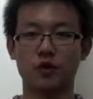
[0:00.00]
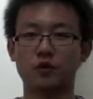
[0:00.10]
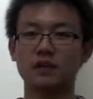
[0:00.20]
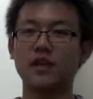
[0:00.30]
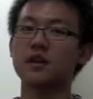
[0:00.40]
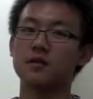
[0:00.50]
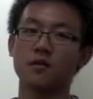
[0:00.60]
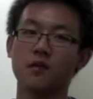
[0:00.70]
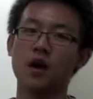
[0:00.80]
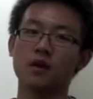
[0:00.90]
didn't
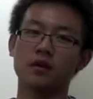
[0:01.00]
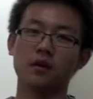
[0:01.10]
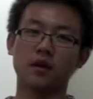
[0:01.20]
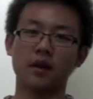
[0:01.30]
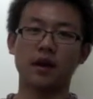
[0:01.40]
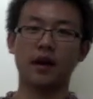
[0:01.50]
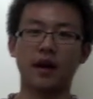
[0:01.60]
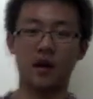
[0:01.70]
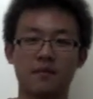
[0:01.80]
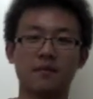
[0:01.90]
want
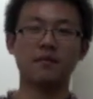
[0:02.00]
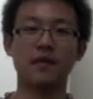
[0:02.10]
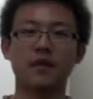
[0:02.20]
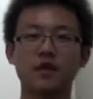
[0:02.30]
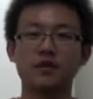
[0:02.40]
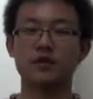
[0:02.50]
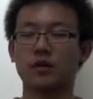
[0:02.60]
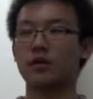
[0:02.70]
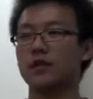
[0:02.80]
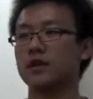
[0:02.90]
him, so
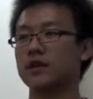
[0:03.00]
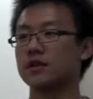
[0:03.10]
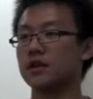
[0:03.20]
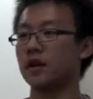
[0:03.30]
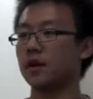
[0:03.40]
they just